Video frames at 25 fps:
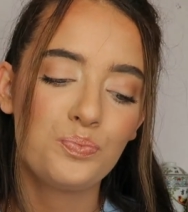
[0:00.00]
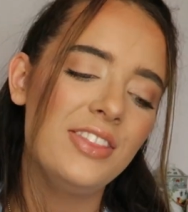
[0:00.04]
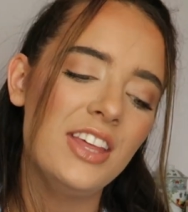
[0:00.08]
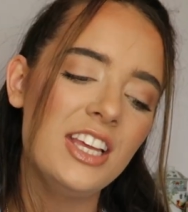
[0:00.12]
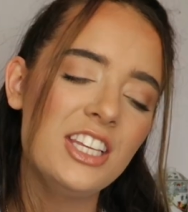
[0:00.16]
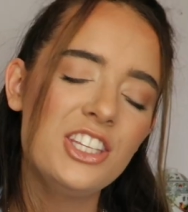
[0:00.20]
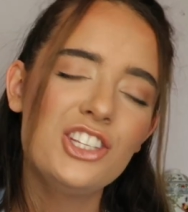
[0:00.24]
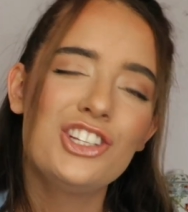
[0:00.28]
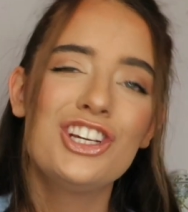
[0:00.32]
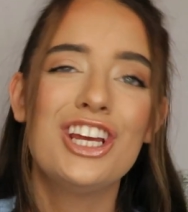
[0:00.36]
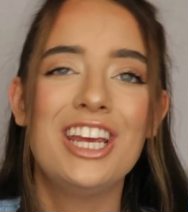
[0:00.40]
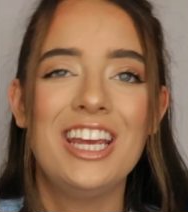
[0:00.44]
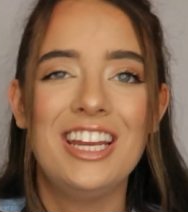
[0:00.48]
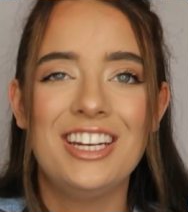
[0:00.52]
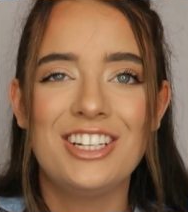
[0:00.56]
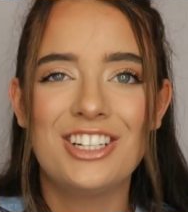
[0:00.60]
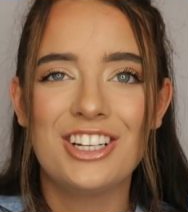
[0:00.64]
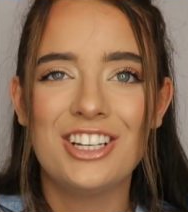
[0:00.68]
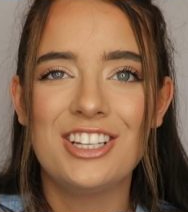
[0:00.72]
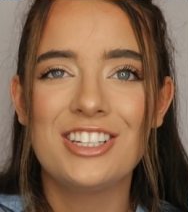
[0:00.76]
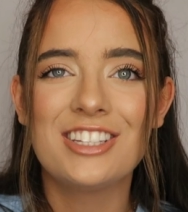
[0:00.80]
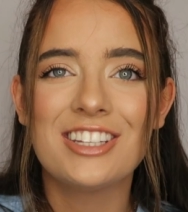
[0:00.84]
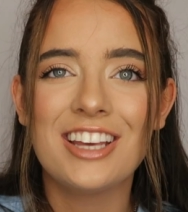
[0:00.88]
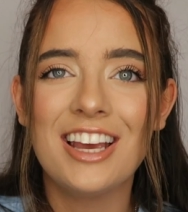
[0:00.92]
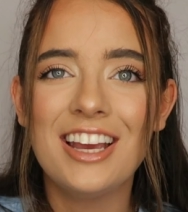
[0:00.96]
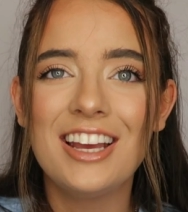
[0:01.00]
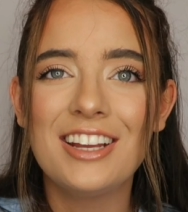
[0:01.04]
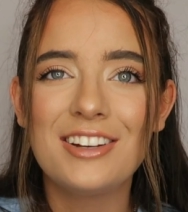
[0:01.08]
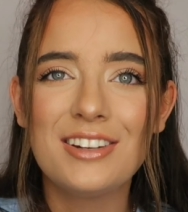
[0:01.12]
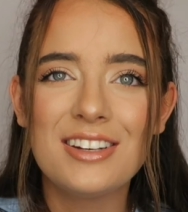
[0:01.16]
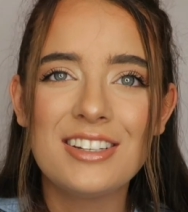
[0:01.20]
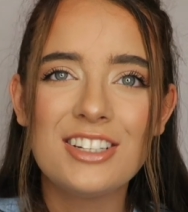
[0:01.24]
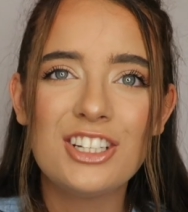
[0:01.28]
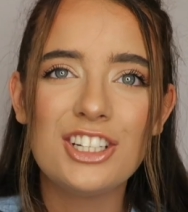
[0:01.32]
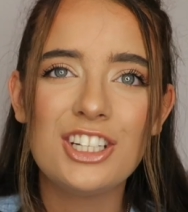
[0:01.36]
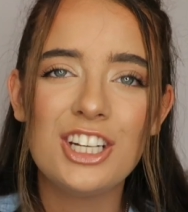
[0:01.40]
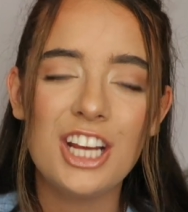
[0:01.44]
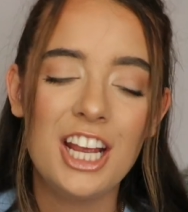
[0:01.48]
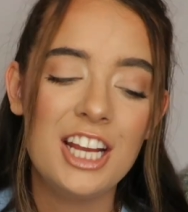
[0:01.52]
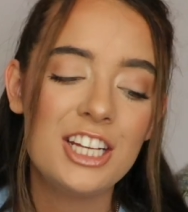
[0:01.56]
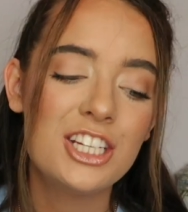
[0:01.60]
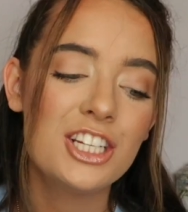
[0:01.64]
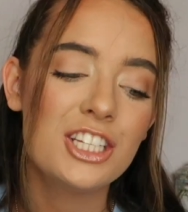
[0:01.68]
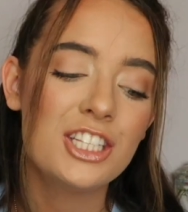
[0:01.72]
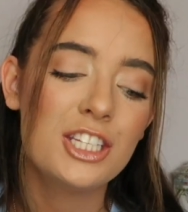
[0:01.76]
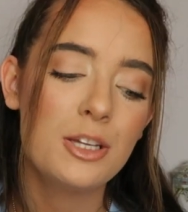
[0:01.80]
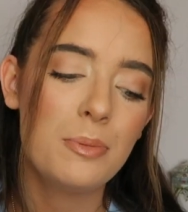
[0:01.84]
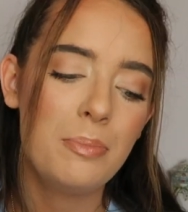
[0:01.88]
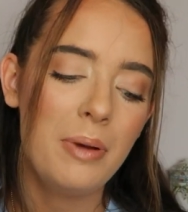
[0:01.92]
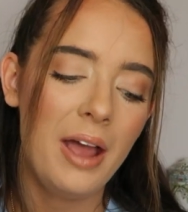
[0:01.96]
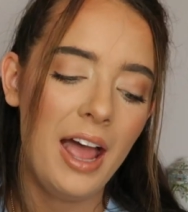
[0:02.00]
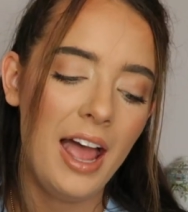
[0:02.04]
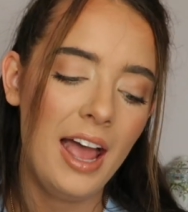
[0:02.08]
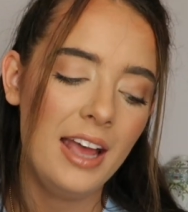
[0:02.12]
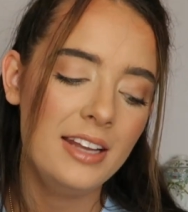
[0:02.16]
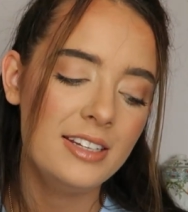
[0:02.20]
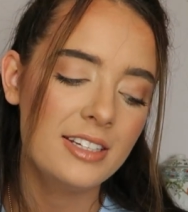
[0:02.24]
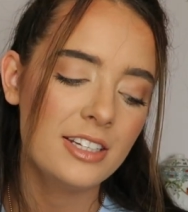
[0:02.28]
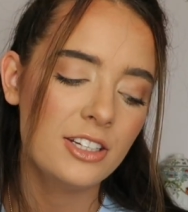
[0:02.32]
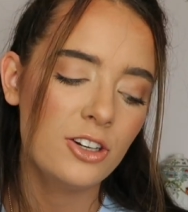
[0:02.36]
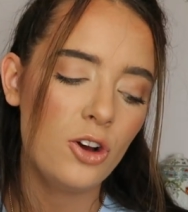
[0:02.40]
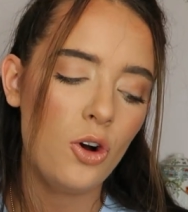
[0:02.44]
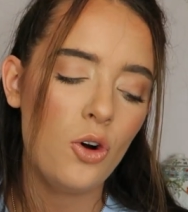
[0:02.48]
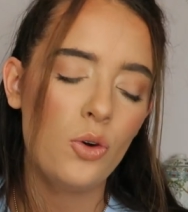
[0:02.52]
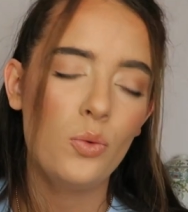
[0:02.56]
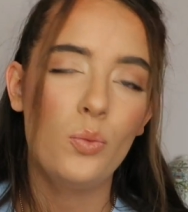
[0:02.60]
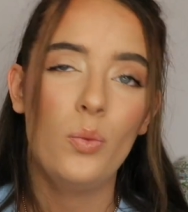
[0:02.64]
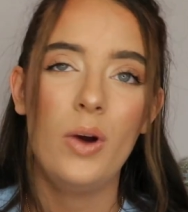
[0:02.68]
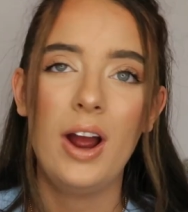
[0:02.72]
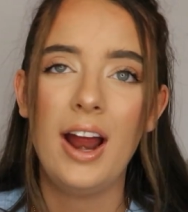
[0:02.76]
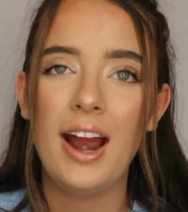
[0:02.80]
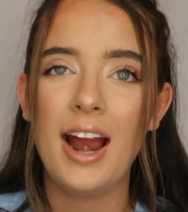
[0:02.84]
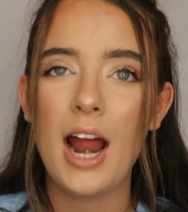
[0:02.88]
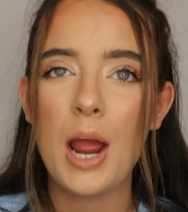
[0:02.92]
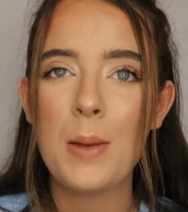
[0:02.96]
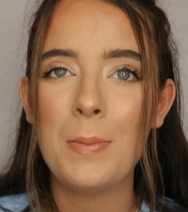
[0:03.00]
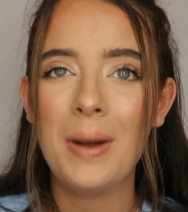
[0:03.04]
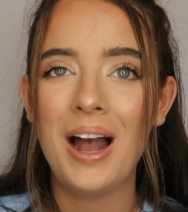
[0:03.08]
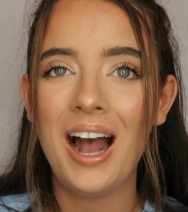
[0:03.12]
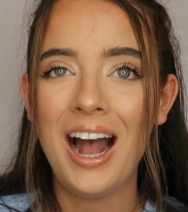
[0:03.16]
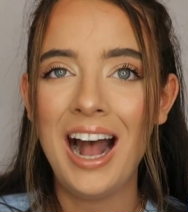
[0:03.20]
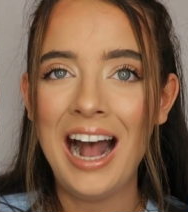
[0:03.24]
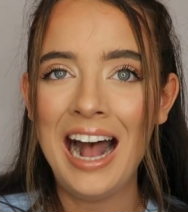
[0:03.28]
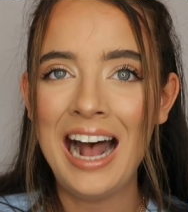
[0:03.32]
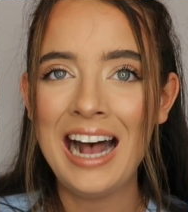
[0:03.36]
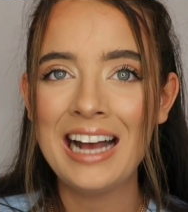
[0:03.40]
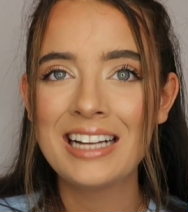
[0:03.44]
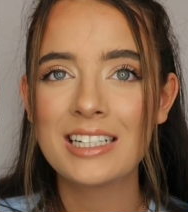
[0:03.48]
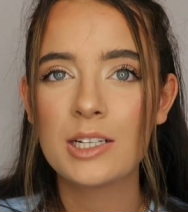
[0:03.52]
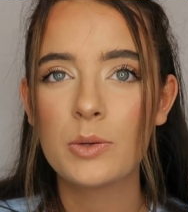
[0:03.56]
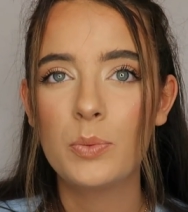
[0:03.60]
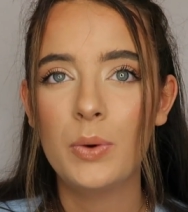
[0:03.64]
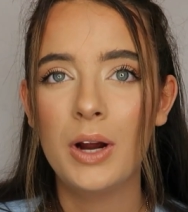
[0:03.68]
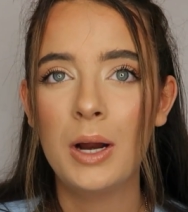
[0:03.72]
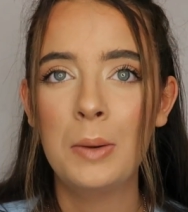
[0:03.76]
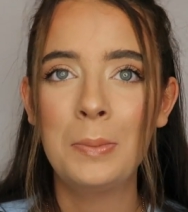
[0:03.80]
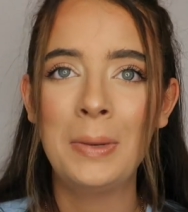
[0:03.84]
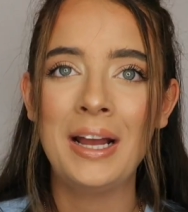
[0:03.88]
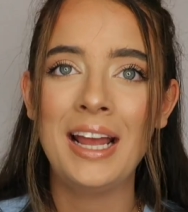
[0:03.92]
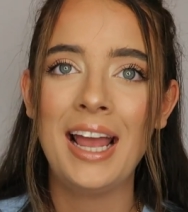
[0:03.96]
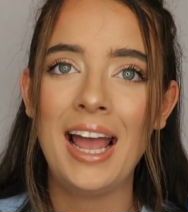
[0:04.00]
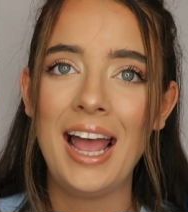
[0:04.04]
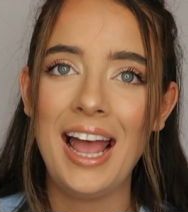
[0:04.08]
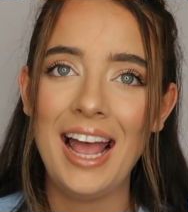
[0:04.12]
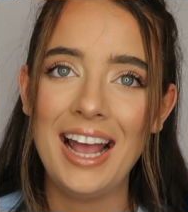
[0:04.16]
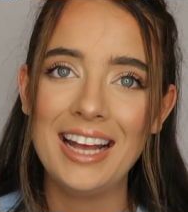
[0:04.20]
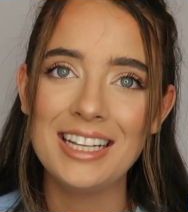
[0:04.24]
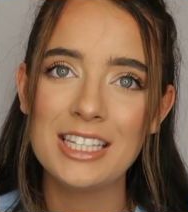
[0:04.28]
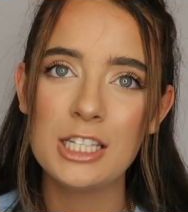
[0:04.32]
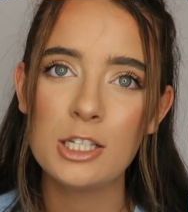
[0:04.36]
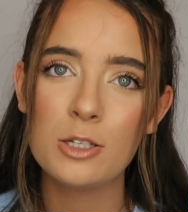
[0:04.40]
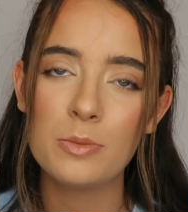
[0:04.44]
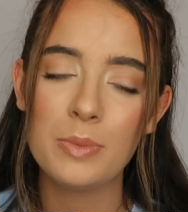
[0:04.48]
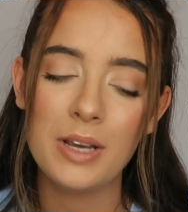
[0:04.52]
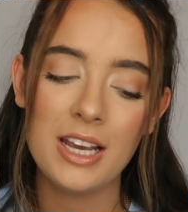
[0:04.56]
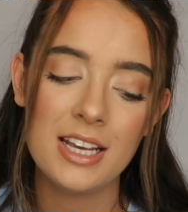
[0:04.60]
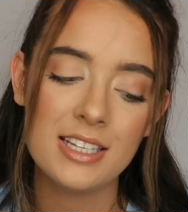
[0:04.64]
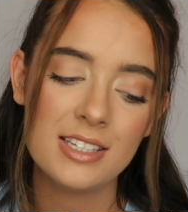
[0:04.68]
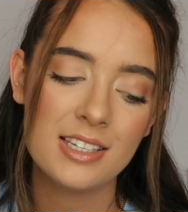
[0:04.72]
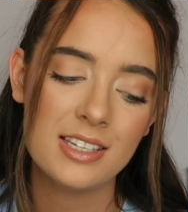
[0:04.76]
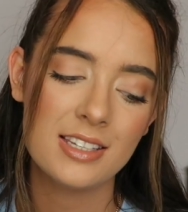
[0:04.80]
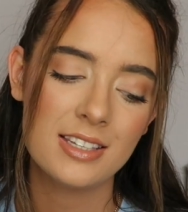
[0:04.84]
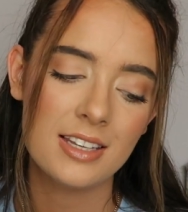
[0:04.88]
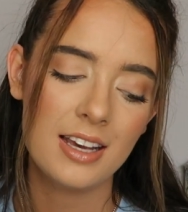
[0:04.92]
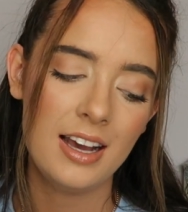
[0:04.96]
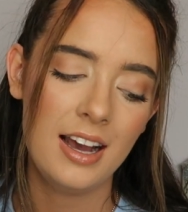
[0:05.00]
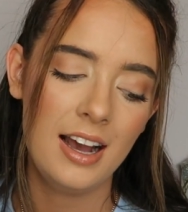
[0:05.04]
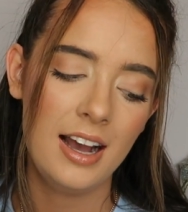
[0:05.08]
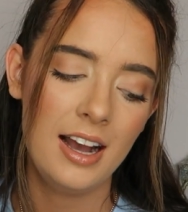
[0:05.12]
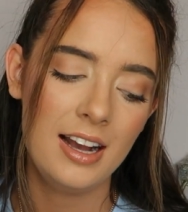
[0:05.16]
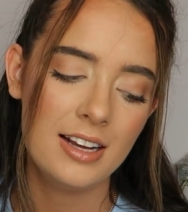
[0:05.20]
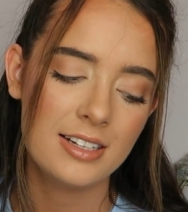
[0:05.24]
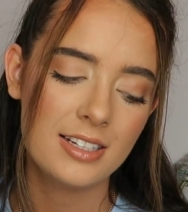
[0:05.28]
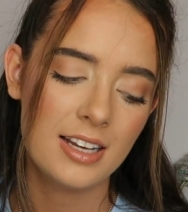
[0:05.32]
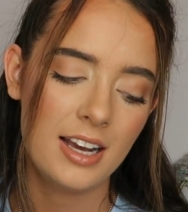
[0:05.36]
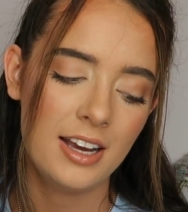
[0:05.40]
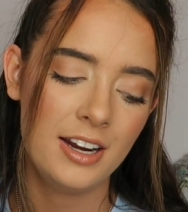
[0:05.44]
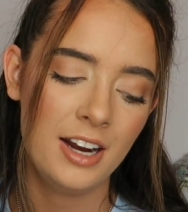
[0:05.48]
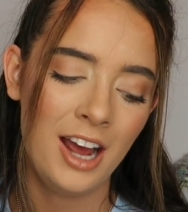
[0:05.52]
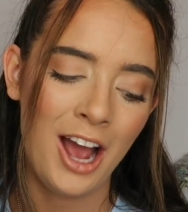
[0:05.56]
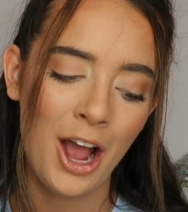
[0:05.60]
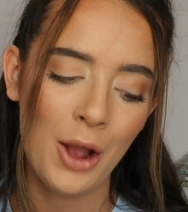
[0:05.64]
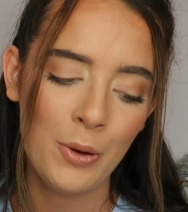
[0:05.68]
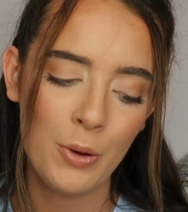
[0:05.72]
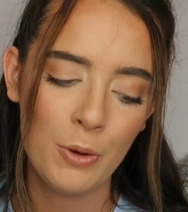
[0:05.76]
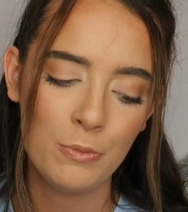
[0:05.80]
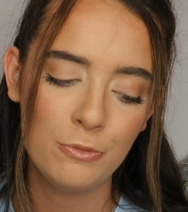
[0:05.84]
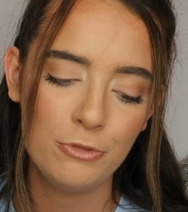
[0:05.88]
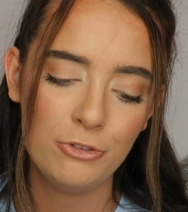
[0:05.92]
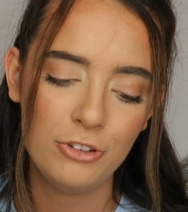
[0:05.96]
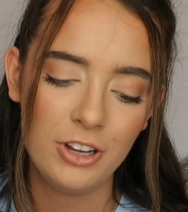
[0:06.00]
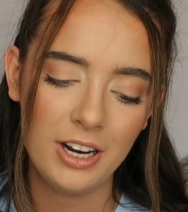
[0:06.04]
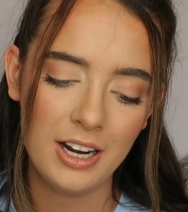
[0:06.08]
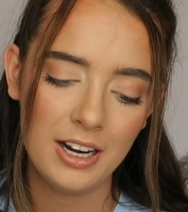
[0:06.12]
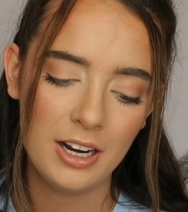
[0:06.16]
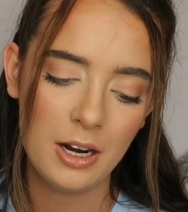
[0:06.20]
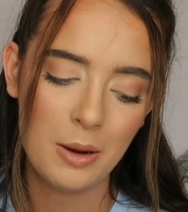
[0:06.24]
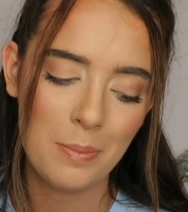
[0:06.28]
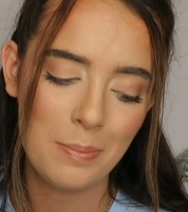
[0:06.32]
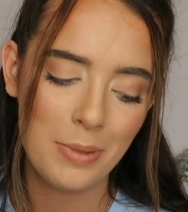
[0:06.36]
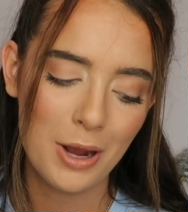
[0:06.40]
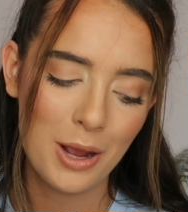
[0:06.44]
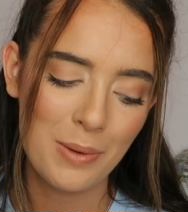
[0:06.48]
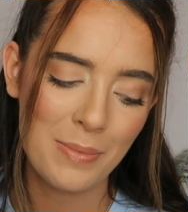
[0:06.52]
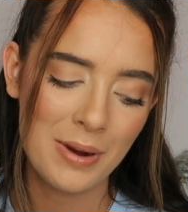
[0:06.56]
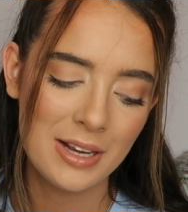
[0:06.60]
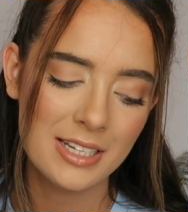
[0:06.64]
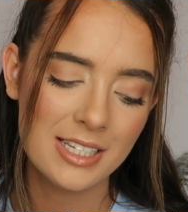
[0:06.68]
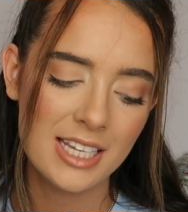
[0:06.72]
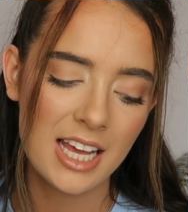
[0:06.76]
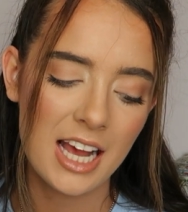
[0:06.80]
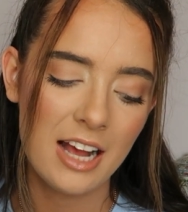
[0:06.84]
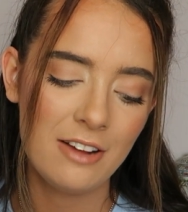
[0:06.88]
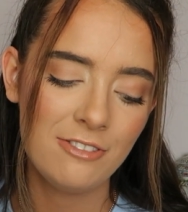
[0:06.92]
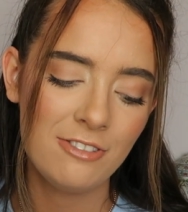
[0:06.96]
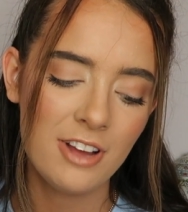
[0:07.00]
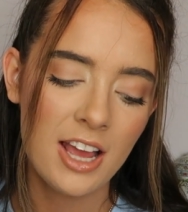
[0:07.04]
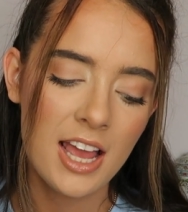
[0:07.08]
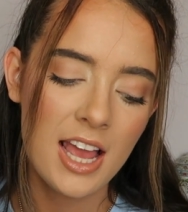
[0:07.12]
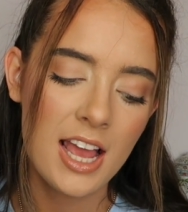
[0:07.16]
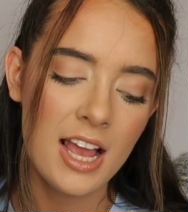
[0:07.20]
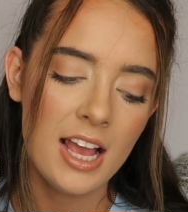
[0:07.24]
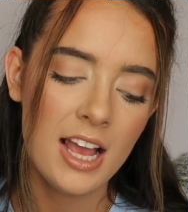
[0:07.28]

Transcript: this changes, it changes depending on where I'm at, where my headspace is at and how I'm feeling about myself.